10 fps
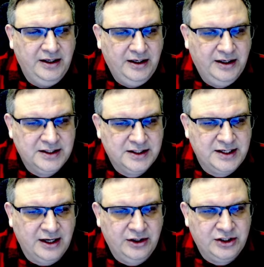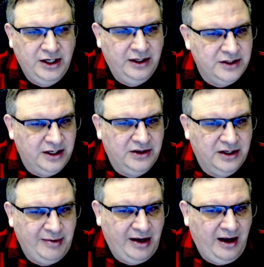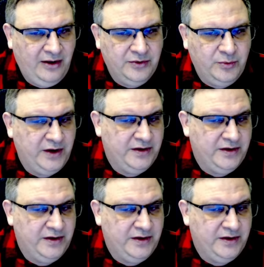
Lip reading: it's not going to change anything about how the way